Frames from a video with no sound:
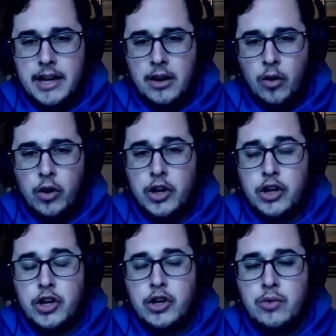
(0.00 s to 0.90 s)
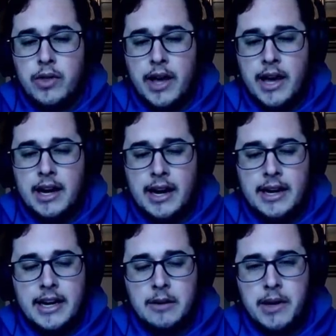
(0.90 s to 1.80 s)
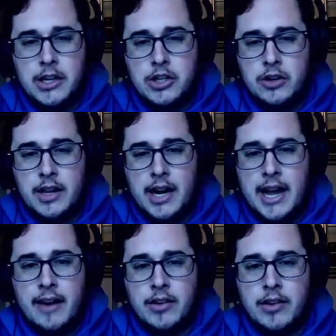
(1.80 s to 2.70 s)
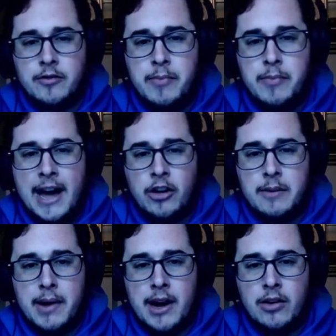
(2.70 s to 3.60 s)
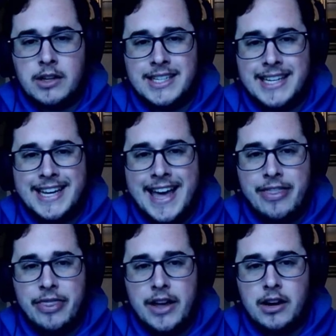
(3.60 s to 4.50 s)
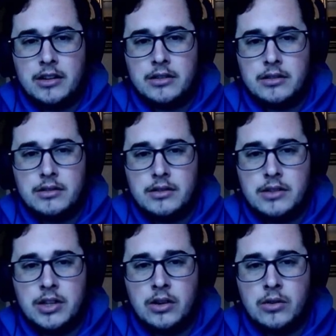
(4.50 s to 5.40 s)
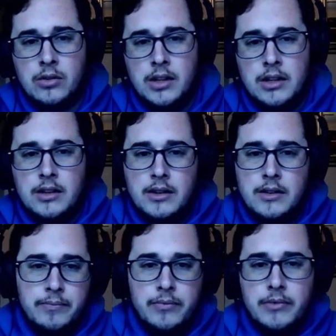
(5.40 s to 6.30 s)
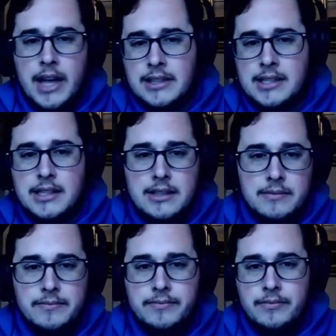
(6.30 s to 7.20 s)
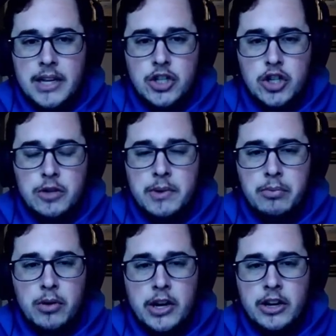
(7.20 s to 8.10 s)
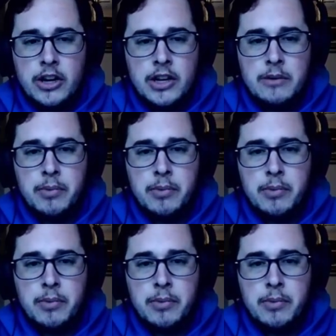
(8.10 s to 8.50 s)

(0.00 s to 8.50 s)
in order to do that, I need to make sure that I have enough battery power to get there. So that should be pretty good,